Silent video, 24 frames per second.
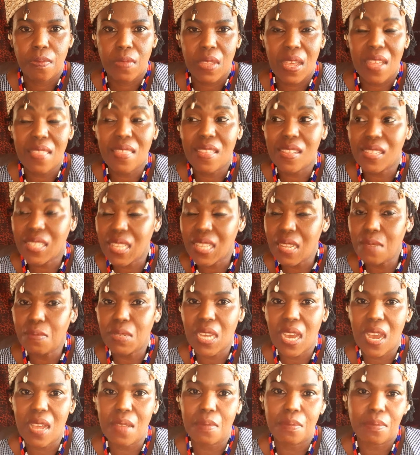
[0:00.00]
At the same
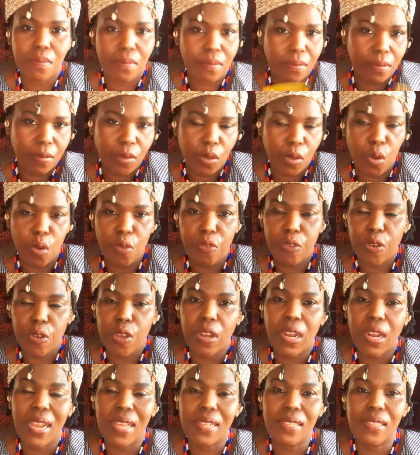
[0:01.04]
time, go for your
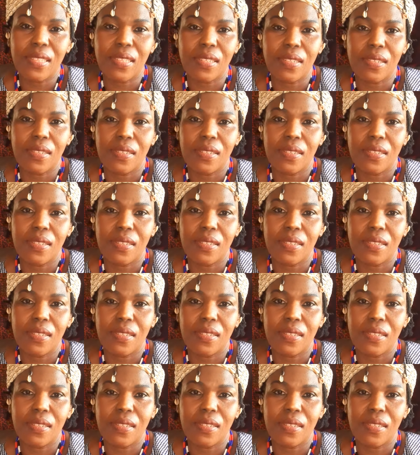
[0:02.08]
cleansing.